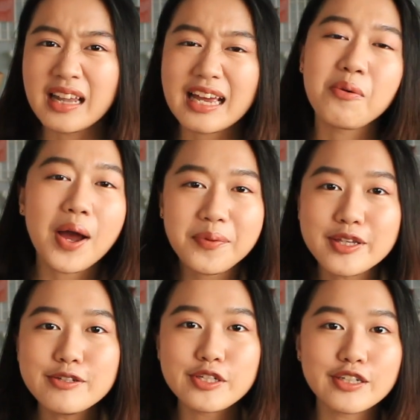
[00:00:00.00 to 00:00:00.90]
like why would
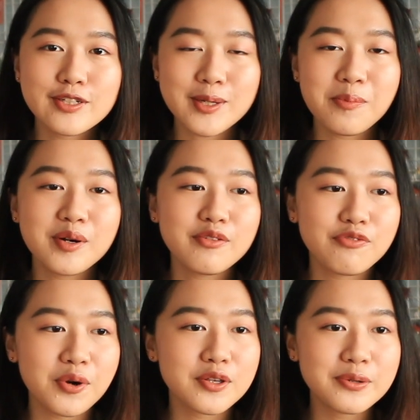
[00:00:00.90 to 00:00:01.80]
you judge someone
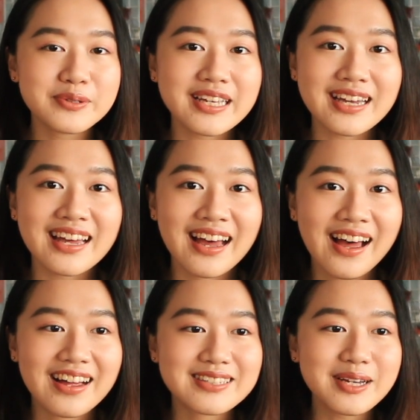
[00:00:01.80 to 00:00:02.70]
for using
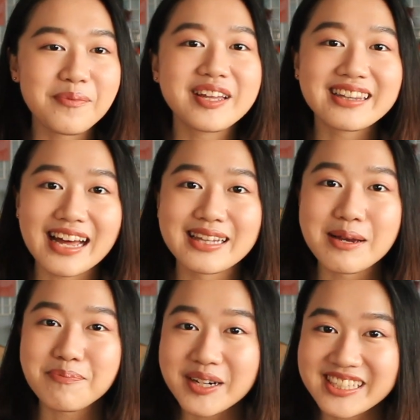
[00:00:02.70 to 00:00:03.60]
something that
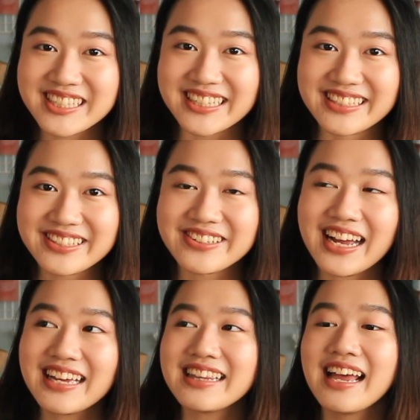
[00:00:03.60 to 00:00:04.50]
they purchased,
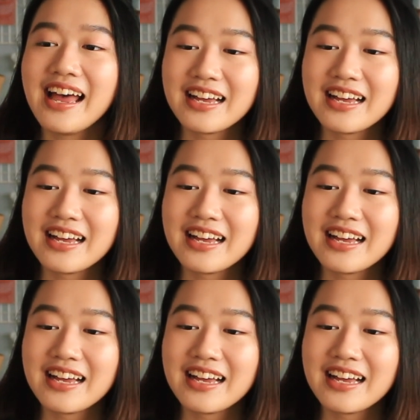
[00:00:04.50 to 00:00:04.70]
right?